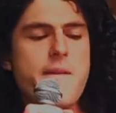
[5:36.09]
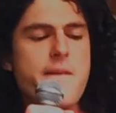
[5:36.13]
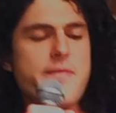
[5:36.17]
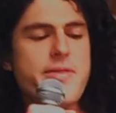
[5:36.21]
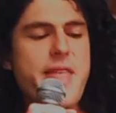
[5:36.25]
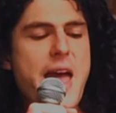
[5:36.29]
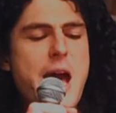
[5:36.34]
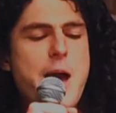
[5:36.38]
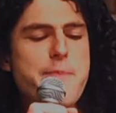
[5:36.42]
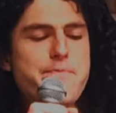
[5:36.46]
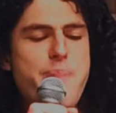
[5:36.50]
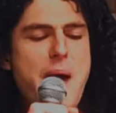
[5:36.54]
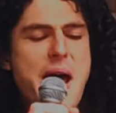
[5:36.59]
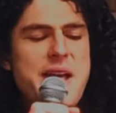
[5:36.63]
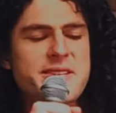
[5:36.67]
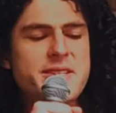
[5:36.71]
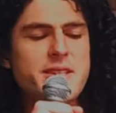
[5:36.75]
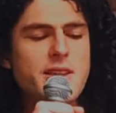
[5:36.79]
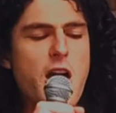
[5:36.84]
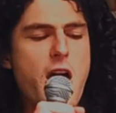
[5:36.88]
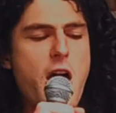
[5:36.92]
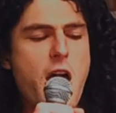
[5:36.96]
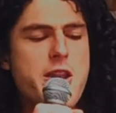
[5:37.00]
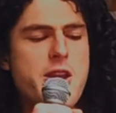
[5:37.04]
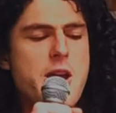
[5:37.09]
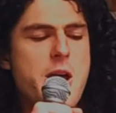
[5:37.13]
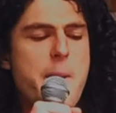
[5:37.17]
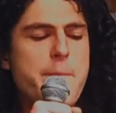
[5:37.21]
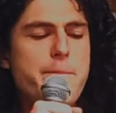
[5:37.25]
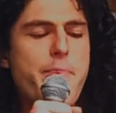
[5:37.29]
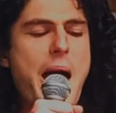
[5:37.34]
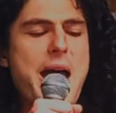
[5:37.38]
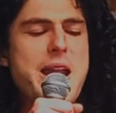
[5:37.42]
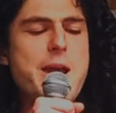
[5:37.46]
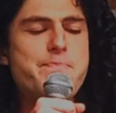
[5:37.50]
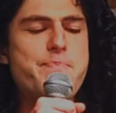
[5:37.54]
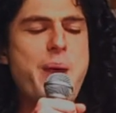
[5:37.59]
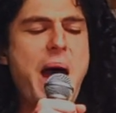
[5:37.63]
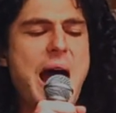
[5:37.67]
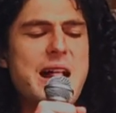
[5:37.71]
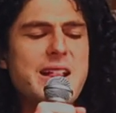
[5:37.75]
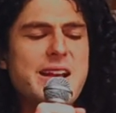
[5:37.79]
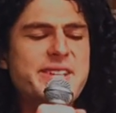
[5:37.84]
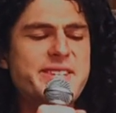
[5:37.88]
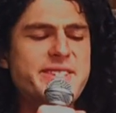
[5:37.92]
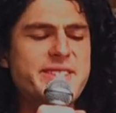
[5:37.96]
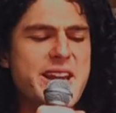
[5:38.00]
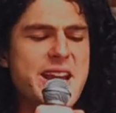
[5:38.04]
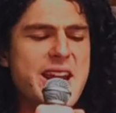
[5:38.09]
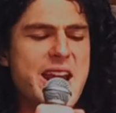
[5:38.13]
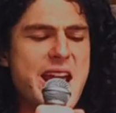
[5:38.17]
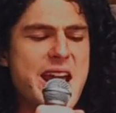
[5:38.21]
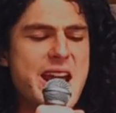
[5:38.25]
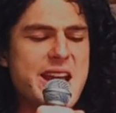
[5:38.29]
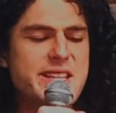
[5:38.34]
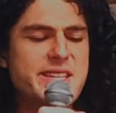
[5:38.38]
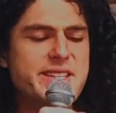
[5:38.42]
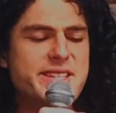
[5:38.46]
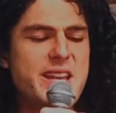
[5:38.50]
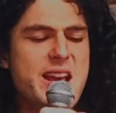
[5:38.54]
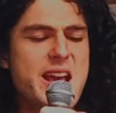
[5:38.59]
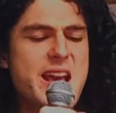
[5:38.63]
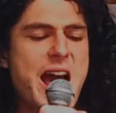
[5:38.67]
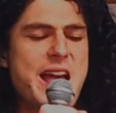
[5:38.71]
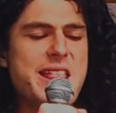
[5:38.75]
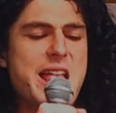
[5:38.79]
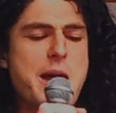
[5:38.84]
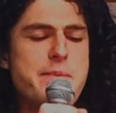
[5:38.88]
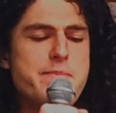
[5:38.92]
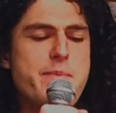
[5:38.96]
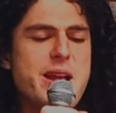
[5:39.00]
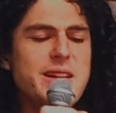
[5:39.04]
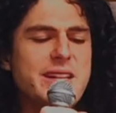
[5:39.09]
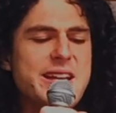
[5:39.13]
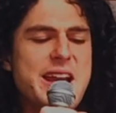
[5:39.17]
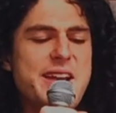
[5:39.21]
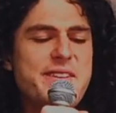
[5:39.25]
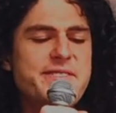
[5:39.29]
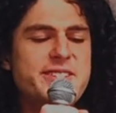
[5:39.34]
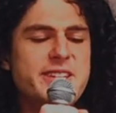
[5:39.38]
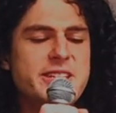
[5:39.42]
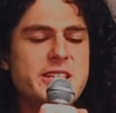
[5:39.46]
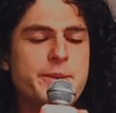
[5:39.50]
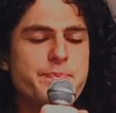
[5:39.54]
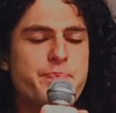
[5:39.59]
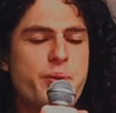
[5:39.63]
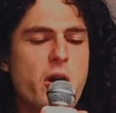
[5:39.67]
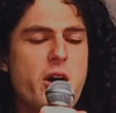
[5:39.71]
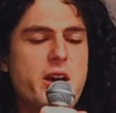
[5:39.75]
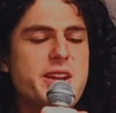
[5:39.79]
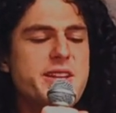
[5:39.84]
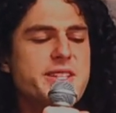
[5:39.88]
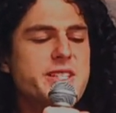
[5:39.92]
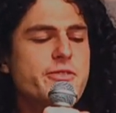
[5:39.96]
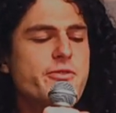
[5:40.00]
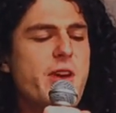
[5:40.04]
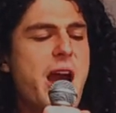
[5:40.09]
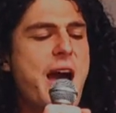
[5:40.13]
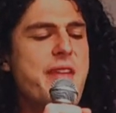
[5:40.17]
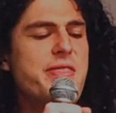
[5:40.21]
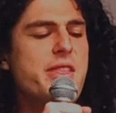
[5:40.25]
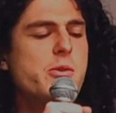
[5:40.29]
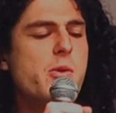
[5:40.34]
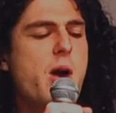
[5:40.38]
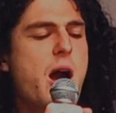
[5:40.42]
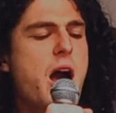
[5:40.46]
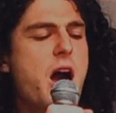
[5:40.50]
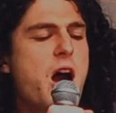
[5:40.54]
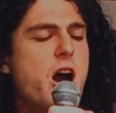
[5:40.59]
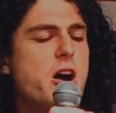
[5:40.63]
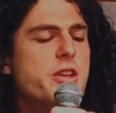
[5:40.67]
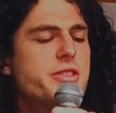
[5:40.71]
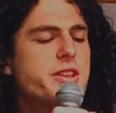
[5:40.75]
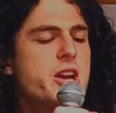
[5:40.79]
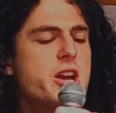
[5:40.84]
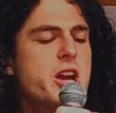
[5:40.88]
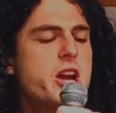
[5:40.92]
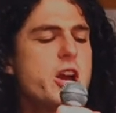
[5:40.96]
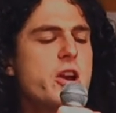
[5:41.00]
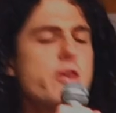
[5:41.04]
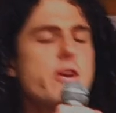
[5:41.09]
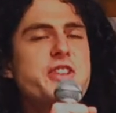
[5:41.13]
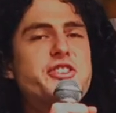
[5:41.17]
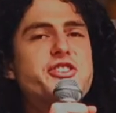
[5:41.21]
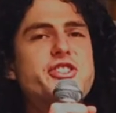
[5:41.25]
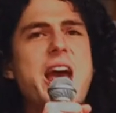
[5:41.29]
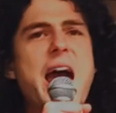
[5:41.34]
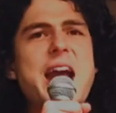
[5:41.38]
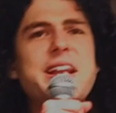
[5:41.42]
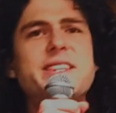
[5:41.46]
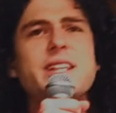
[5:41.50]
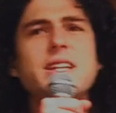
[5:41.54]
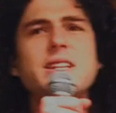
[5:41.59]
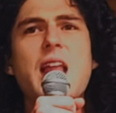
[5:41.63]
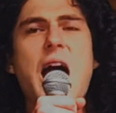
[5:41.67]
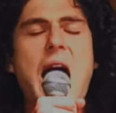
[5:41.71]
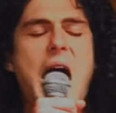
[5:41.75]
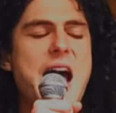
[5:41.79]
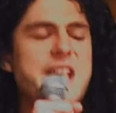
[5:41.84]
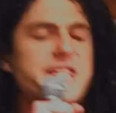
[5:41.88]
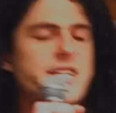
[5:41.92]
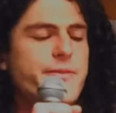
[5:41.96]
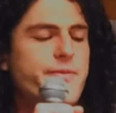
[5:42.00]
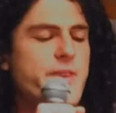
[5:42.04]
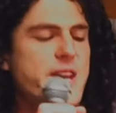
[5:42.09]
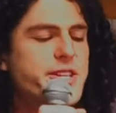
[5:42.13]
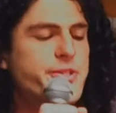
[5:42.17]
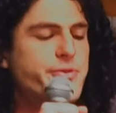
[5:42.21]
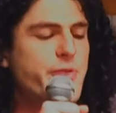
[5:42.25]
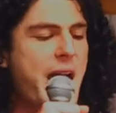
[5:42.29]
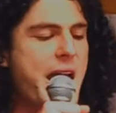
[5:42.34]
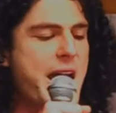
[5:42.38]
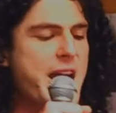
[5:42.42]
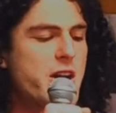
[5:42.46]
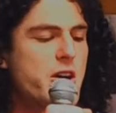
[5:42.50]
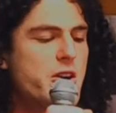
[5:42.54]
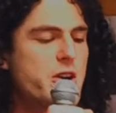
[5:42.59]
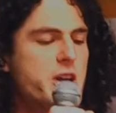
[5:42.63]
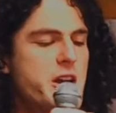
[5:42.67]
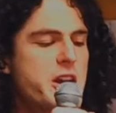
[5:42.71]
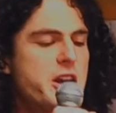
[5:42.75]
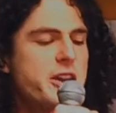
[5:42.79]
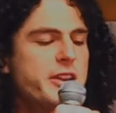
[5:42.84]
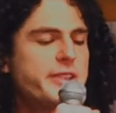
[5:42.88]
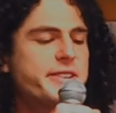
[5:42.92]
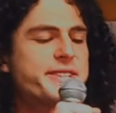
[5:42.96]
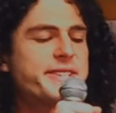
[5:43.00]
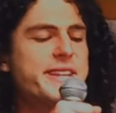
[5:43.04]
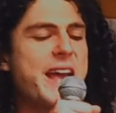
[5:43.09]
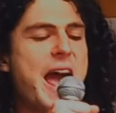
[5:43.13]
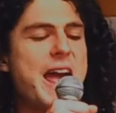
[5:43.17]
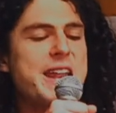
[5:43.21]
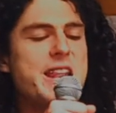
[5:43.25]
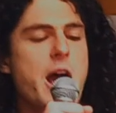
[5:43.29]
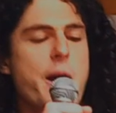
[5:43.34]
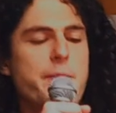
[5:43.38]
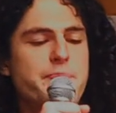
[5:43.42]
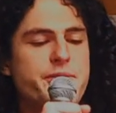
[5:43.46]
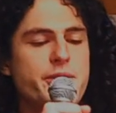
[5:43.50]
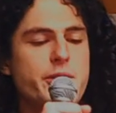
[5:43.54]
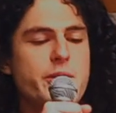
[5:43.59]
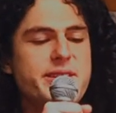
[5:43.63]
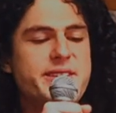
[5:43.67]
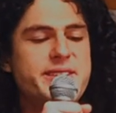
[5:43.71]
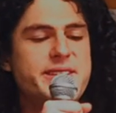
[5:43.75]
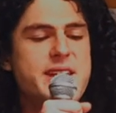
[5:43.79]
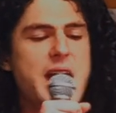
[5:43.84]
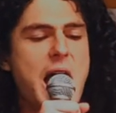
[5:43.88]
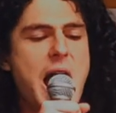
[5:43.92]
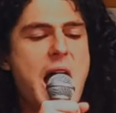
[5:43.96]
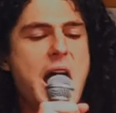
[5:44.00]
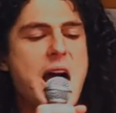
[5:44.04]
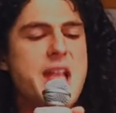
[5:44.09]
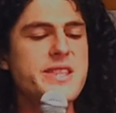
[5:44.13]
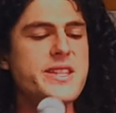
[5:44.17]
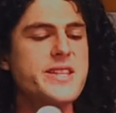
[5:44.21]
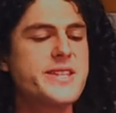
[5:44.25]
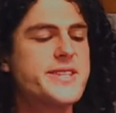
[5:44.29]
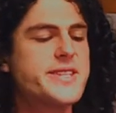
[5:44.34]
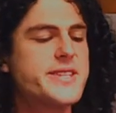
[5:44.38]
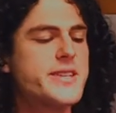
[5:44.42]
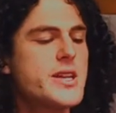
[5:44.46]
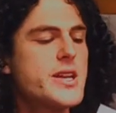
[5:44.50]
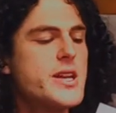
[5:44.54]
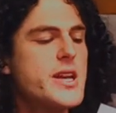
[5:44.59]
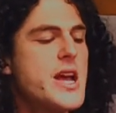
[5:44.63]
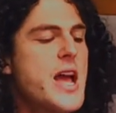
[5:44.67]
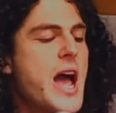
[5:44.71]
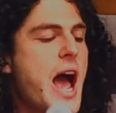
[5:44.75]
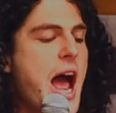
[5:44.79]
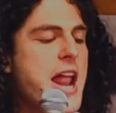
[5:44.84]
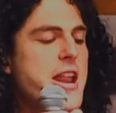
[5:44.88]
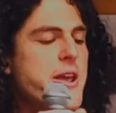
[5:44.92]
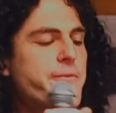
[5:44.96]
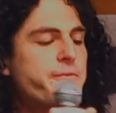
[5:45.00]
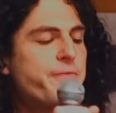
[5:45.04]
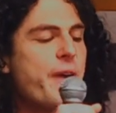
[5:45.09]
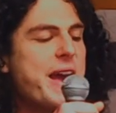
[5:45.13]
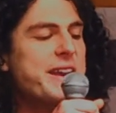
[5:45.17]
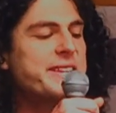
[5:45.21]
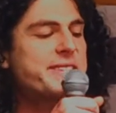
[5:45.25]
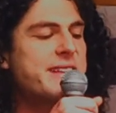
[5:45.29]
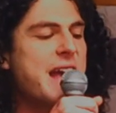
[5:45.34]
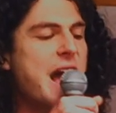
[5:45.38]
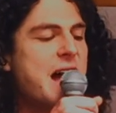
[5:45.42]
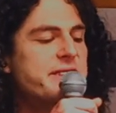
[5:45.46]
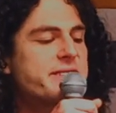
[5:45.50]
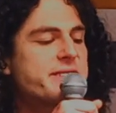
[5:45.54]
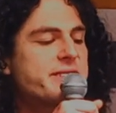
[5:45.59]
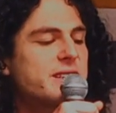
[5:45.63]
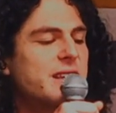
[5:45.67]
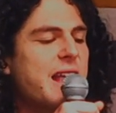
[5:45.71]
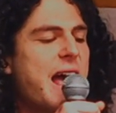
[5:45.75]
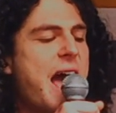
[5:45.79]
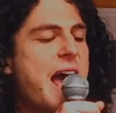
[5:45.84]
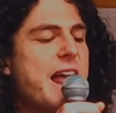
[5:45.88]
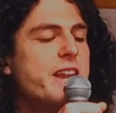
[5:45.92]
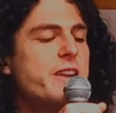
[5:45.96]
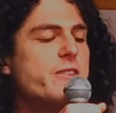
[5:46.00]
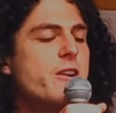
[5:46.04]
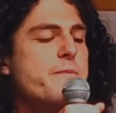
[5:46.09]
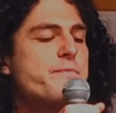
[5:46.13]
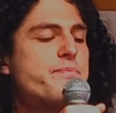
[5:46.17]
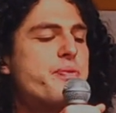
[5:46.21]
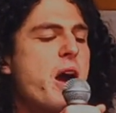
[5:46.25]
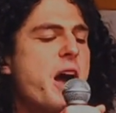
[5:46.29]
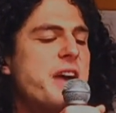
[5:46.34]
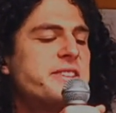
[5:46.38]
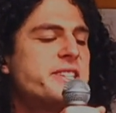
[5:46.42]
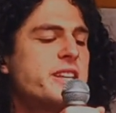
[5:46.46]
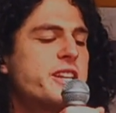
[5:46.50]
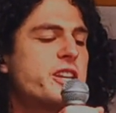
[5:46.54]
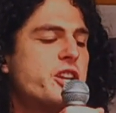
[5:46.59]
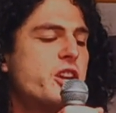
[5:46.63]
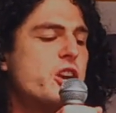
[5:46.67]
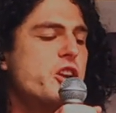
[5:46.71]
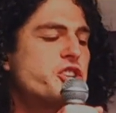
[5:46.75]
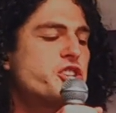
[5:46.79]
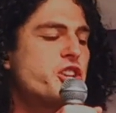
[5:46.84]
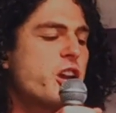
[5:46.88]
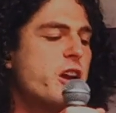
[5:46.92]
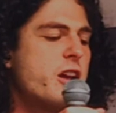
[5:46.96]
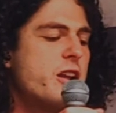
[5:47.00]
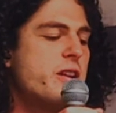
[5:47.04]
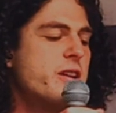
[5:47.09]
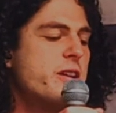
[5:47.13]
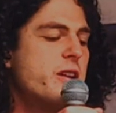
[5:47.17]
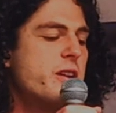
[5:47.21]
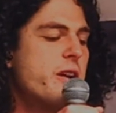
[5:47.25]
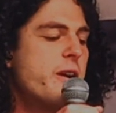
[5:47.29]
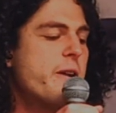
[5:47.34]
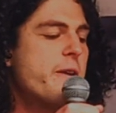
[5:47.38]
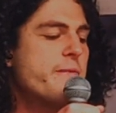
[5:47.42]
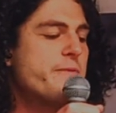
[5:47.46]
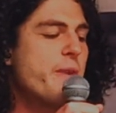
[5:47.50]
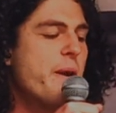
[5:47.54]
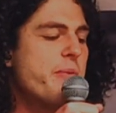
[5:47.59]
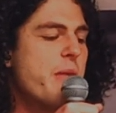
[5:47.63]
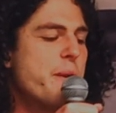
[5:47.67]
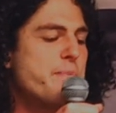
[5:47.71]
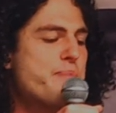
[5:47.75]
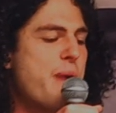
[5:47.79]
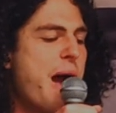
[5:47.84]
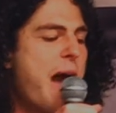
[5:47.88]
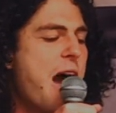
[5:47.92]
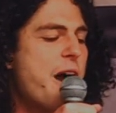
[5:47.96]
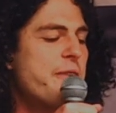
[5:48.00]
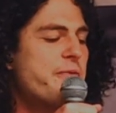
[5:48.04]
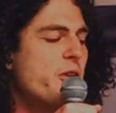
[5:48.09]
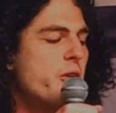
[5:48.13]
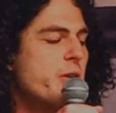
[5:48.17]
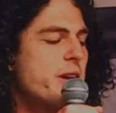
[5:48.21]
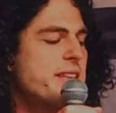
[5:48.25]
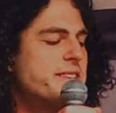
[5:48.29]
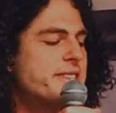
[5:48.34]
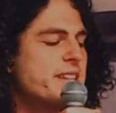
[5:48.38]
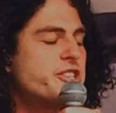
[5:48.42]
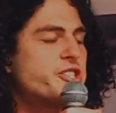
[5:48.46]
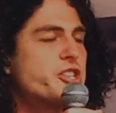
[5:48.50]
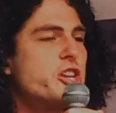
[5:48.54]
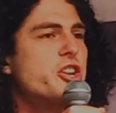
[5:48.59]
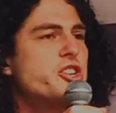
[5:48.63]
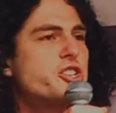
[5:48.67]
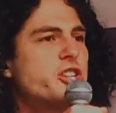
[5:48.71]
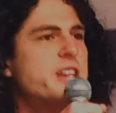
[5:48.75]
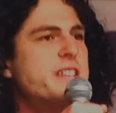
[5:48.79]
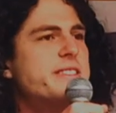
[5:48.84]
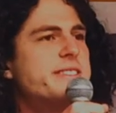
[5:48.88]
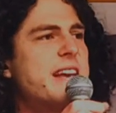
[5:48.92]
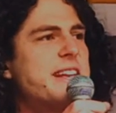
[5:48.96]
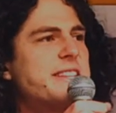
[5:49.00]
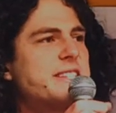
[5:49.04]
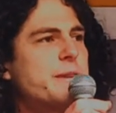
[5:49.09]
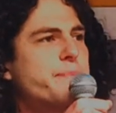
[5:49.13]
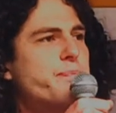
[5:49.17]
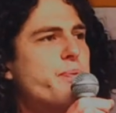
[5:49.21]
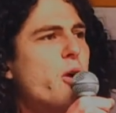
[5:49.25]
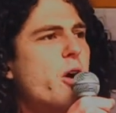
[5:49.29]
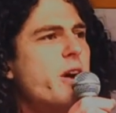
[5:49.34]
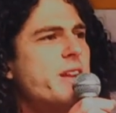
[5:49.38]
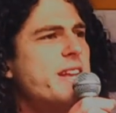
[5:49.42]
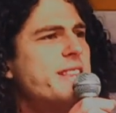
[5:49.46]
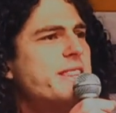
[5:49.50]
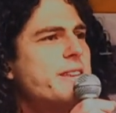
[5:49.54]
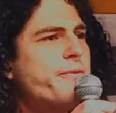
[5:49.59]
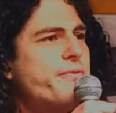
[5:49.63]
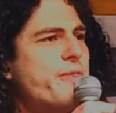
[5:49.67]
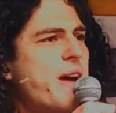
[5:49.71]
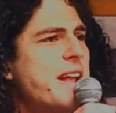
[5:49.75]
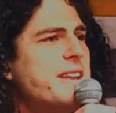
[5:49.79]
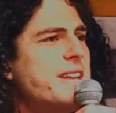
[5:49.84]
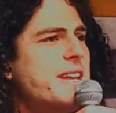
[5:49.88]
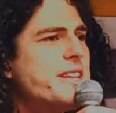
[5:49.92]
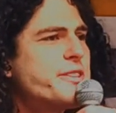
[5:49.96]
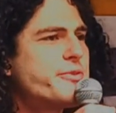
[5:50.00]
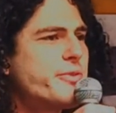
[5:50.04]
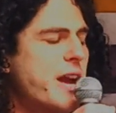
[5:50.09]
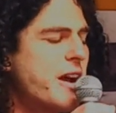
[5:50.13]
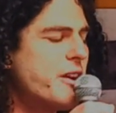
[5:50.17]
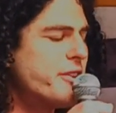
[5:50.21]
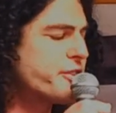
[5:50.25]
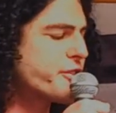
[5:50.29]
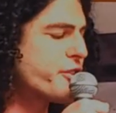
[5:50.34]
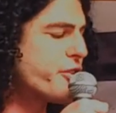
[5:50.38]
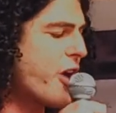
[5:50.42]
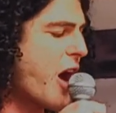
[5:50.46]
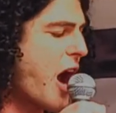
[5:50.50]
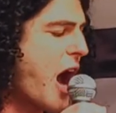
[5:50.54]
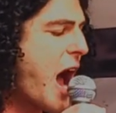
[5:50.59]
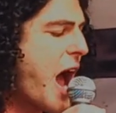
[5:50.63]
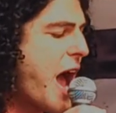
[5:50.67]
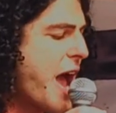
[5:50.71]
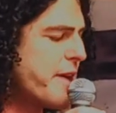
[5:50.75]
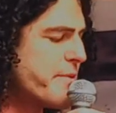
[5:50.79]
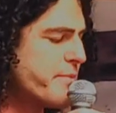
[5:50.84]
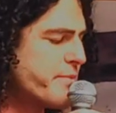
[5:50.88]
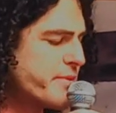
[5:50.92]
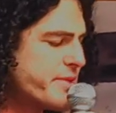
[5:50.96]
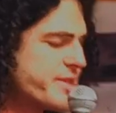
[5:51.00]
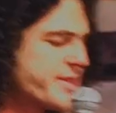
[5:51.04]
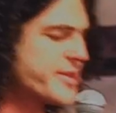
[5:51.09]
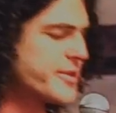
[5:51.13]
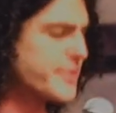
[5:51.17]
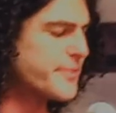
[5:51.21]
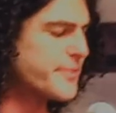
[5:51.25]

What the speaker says: they are best learned by the Palestinians and their millions of supporters around the world who reject the lies of Israel, who stand up to its guns, and who face down slander and persecution from the powerful institutions that support and defend Israel's crimes.